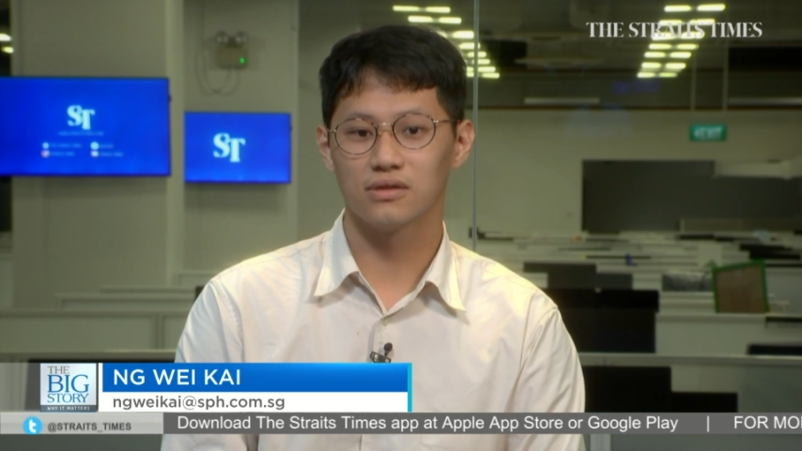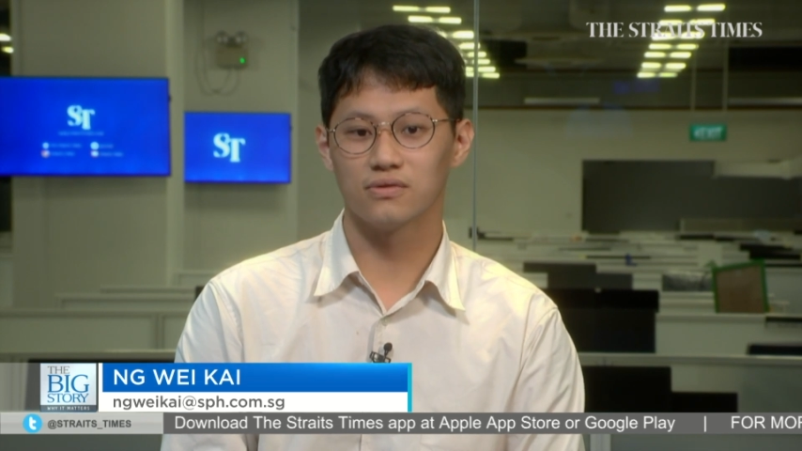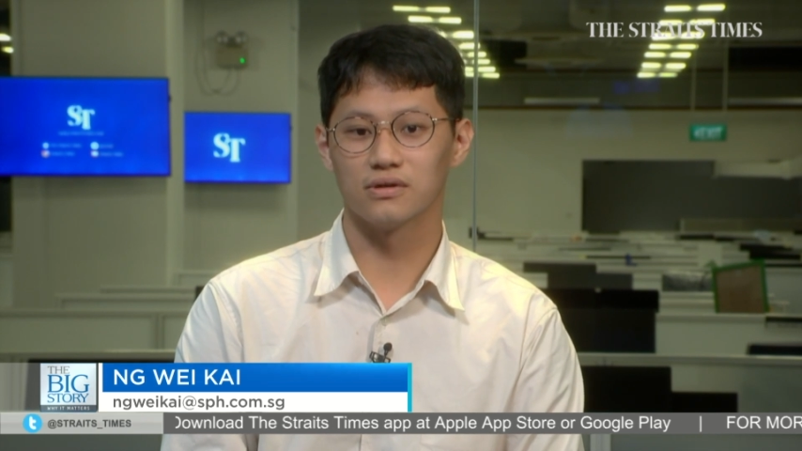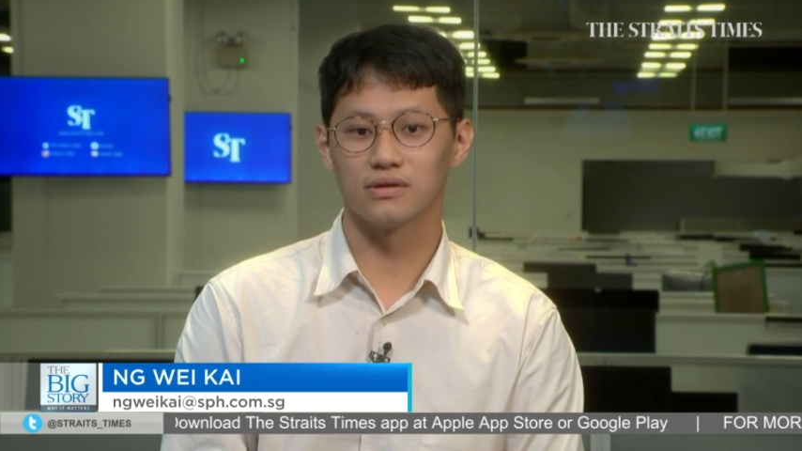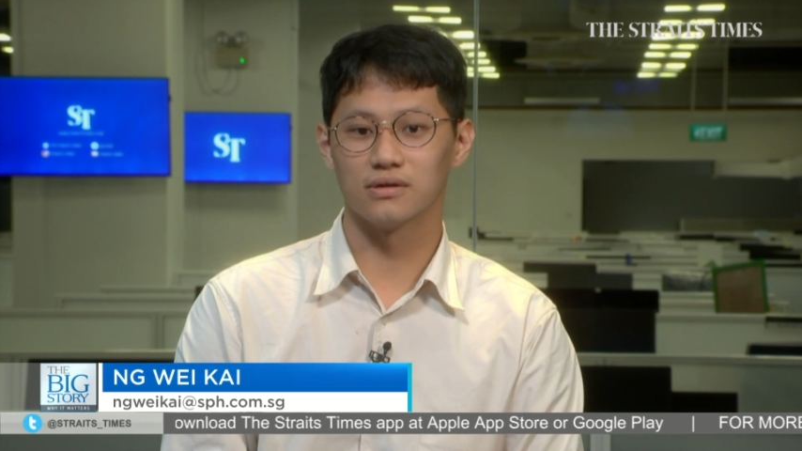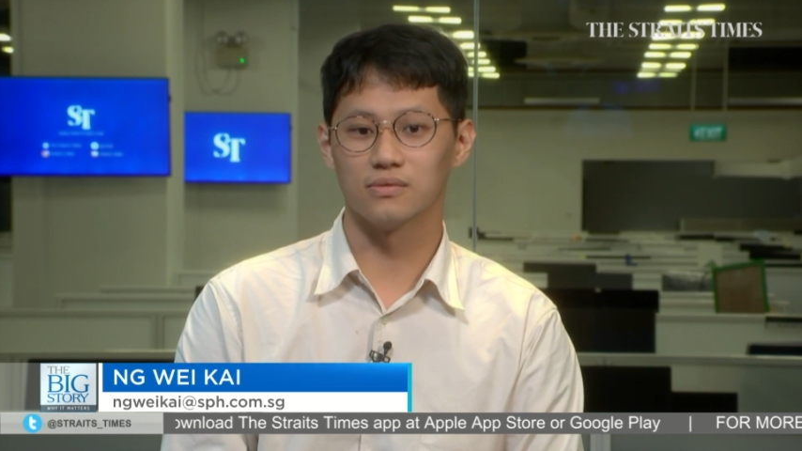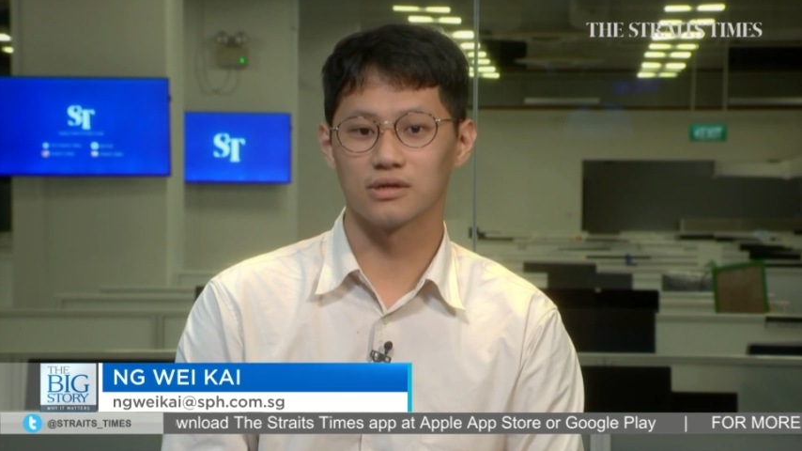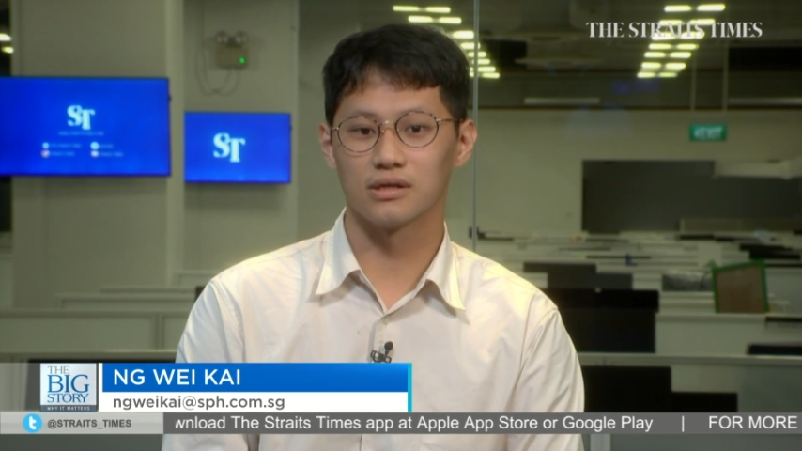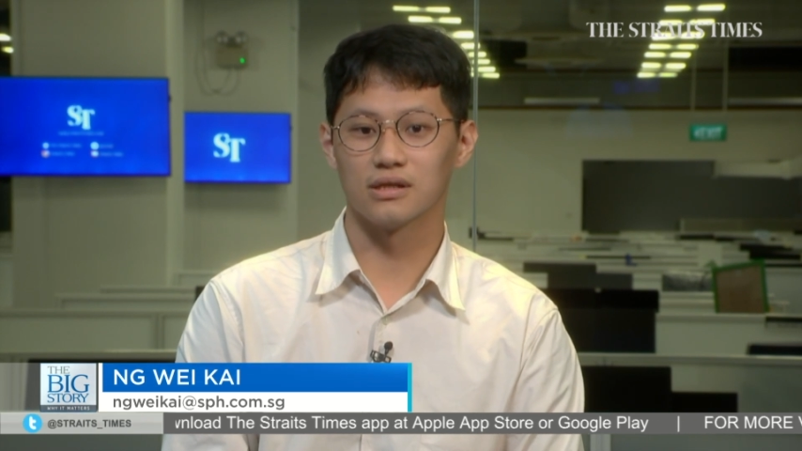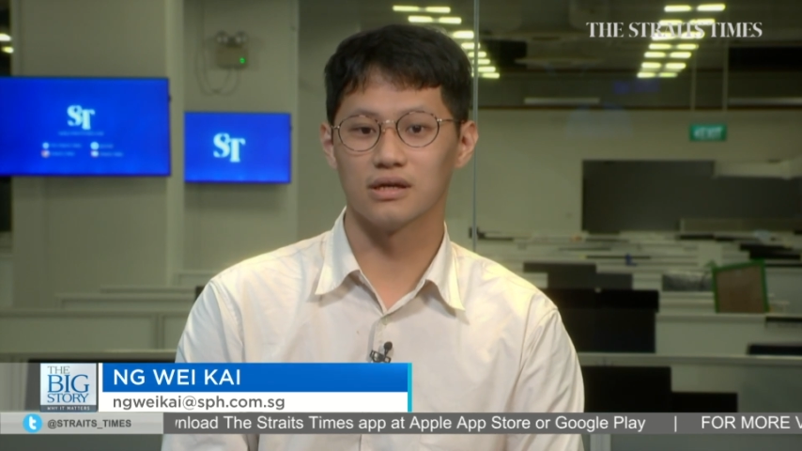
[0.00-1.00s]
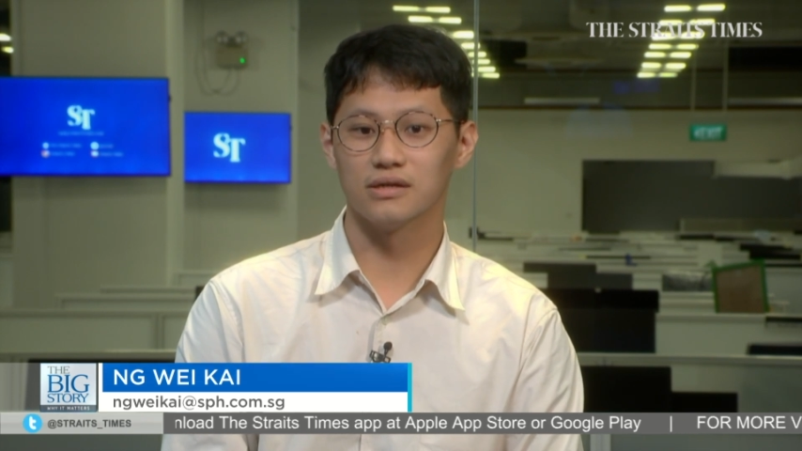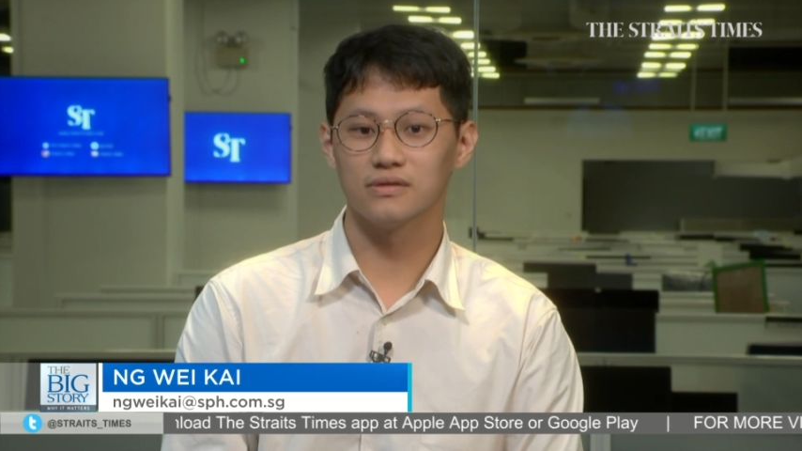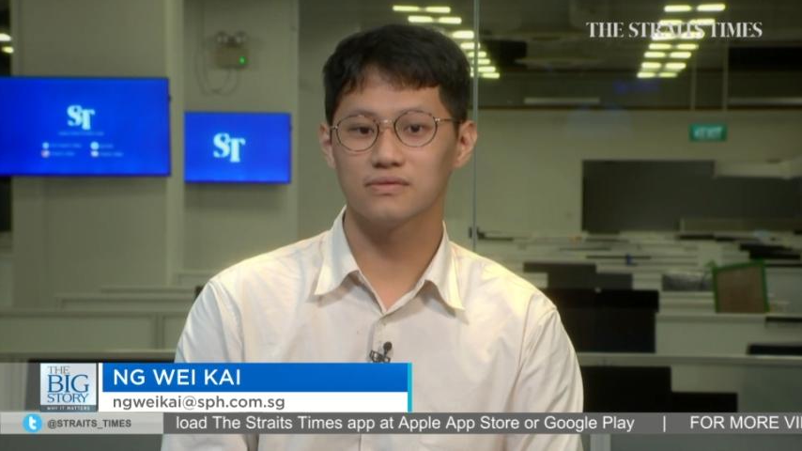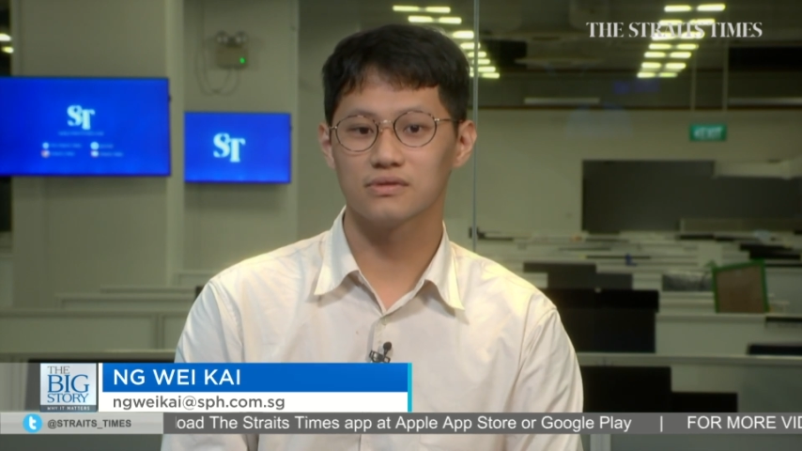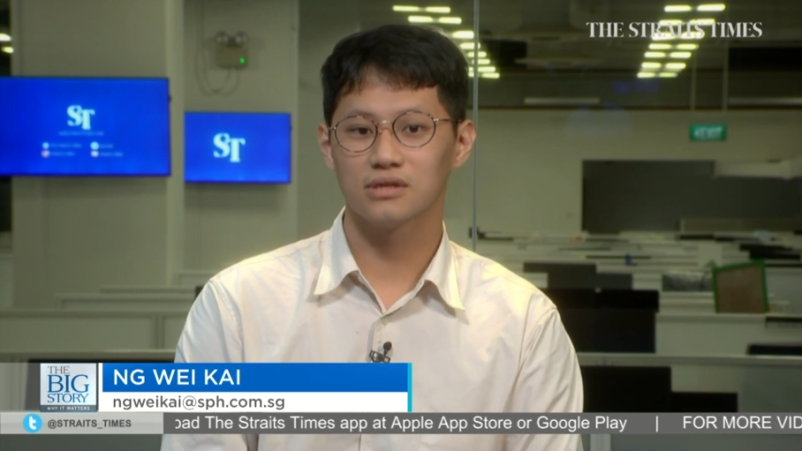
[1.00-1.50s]
throughout their working
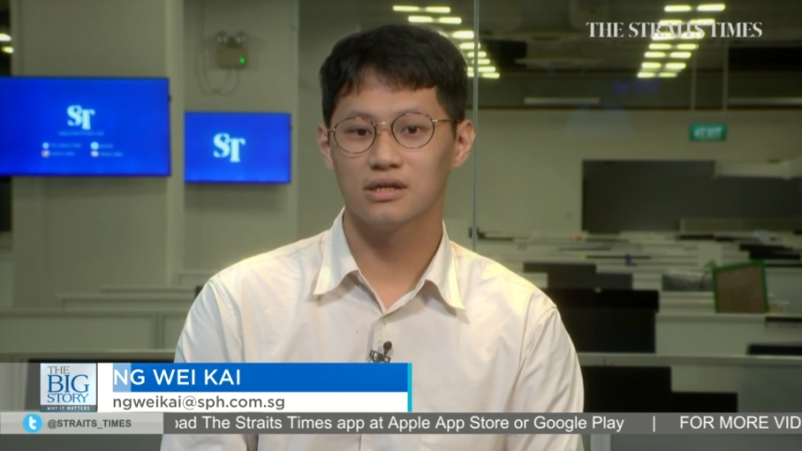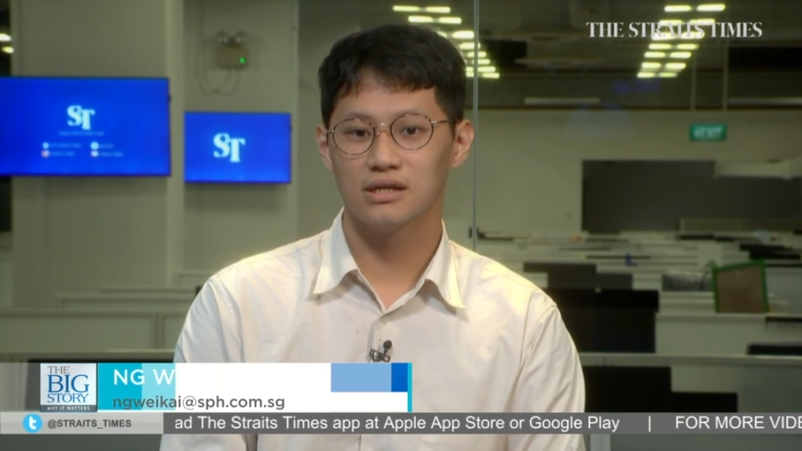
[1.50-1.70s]
lives,